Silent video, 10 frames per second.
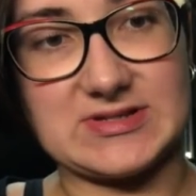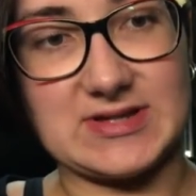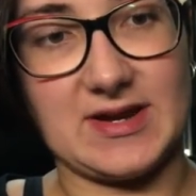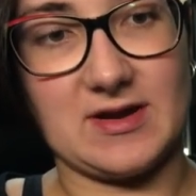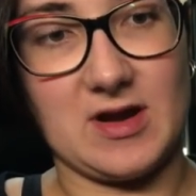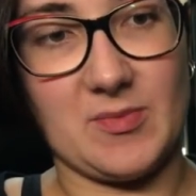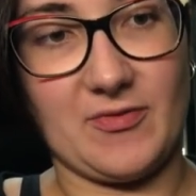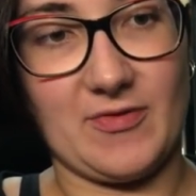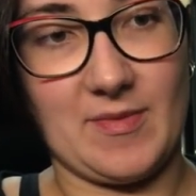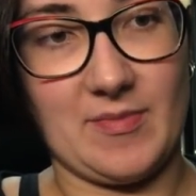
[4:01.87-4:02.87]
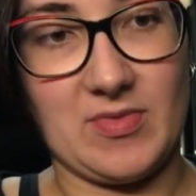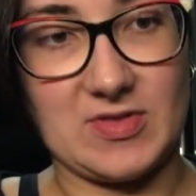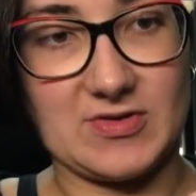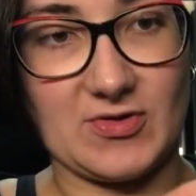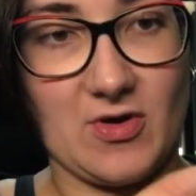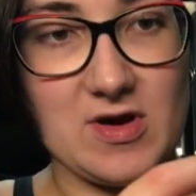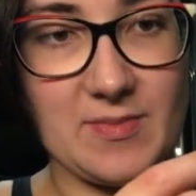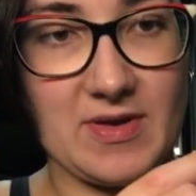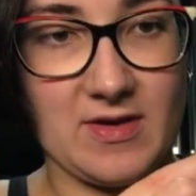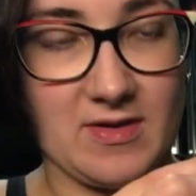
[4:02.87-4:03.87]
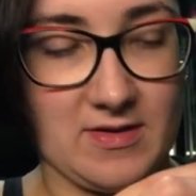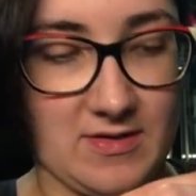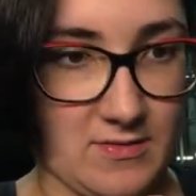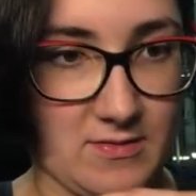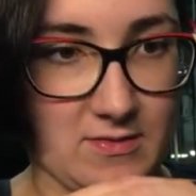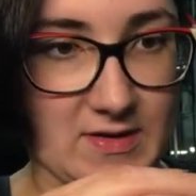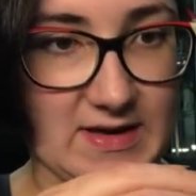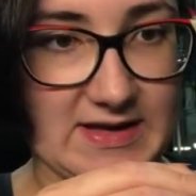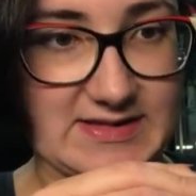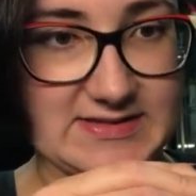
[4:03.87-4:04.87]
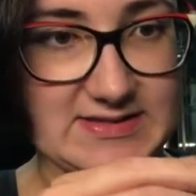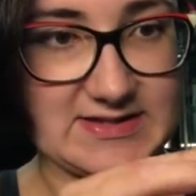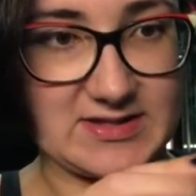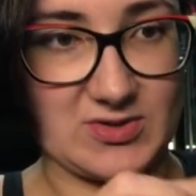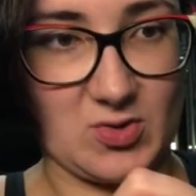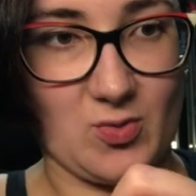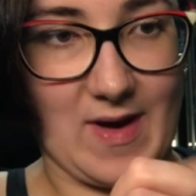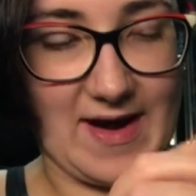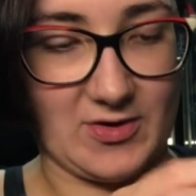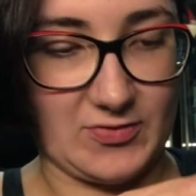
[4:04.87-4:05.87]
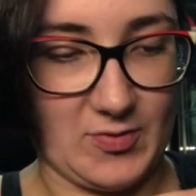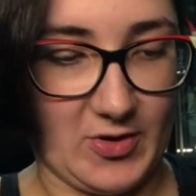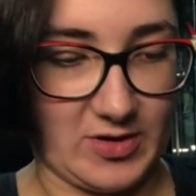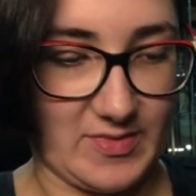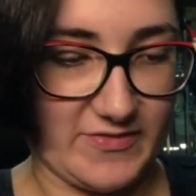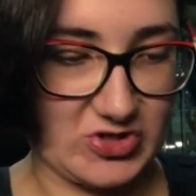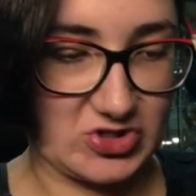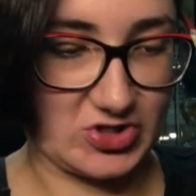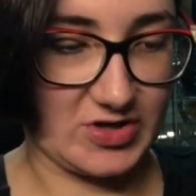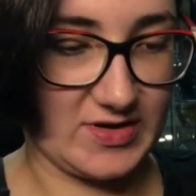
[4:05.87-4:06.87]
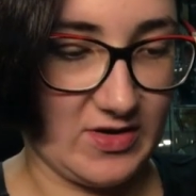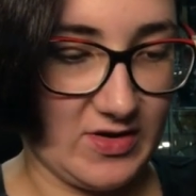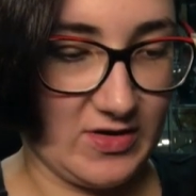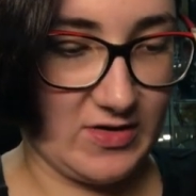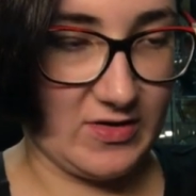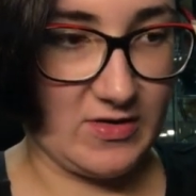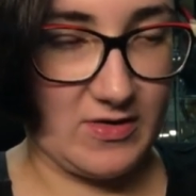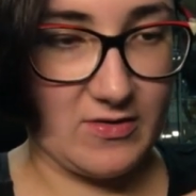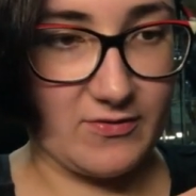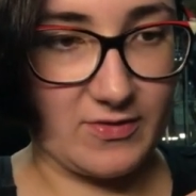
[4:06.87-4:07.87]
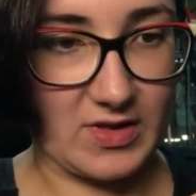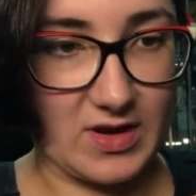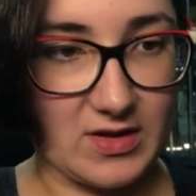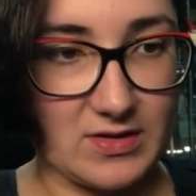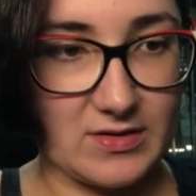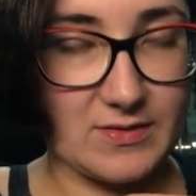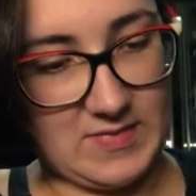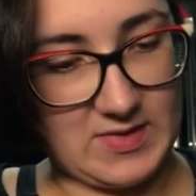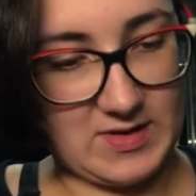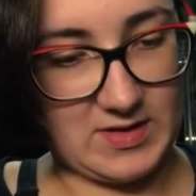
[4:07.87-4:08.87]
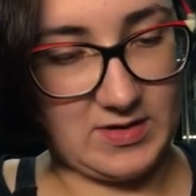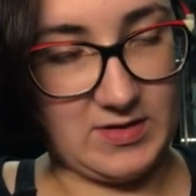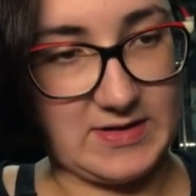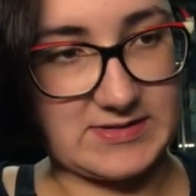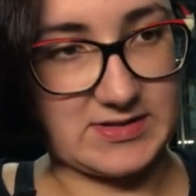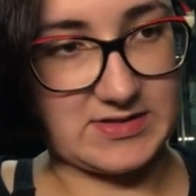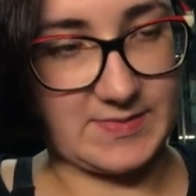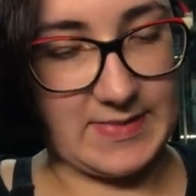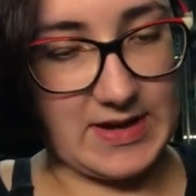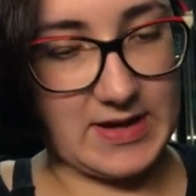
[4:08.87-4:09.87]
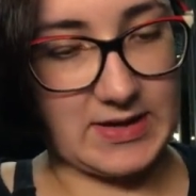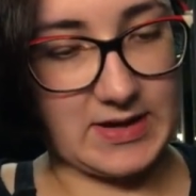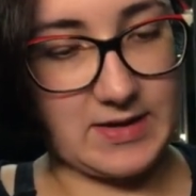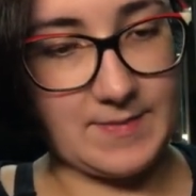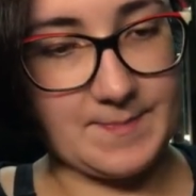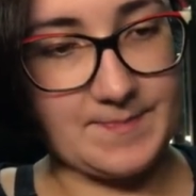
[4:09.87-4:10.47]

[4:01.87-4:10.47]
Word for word: slide it up from the top because it's a little wide on the bottom of his shirt for that. There is his body.